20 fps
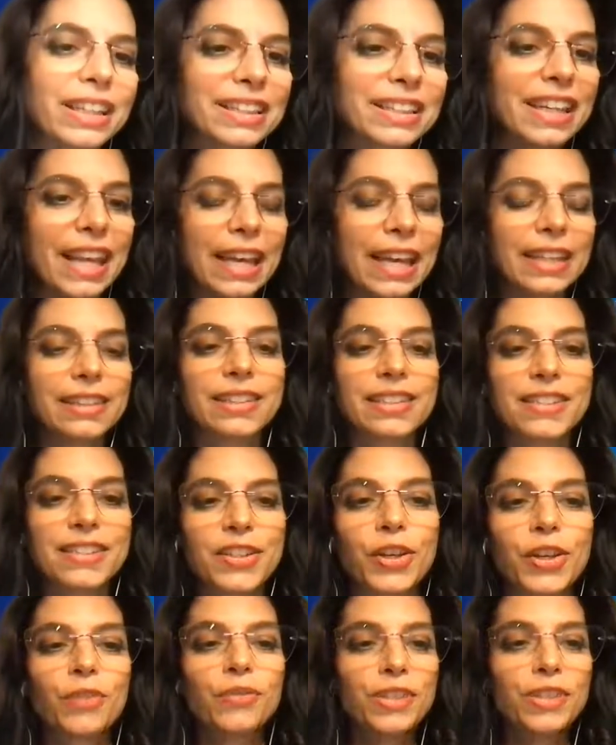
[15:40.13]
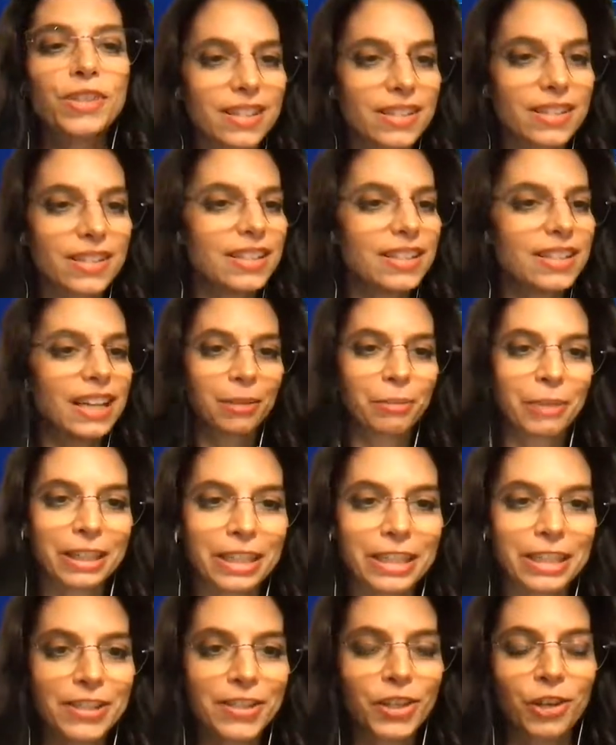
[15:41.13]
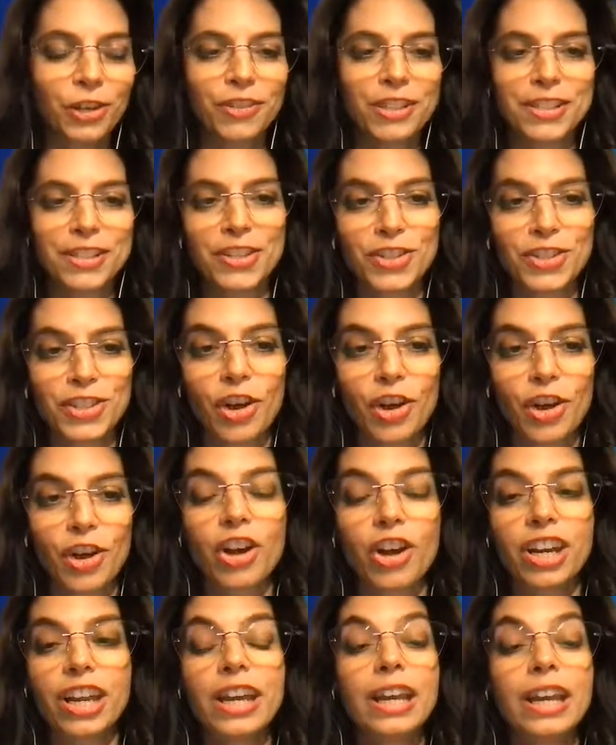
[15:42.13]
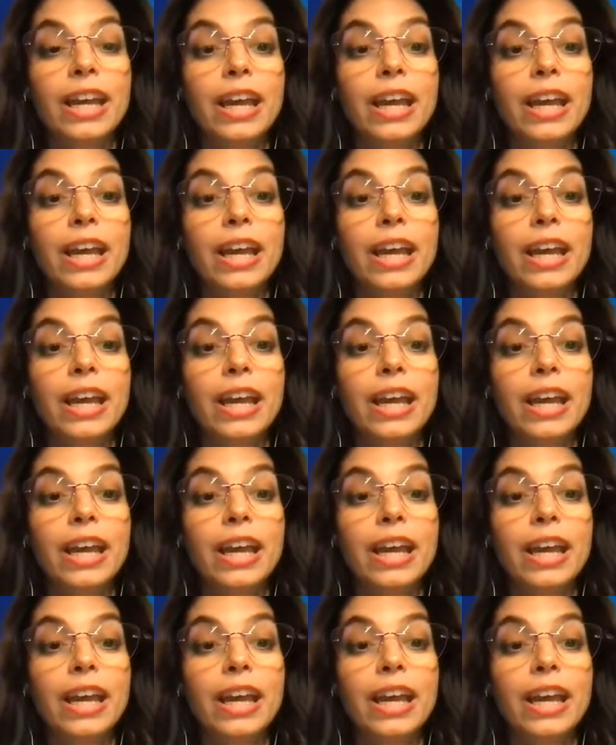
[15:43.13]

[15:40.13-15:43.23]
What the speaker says: create services, data mining services, and so on.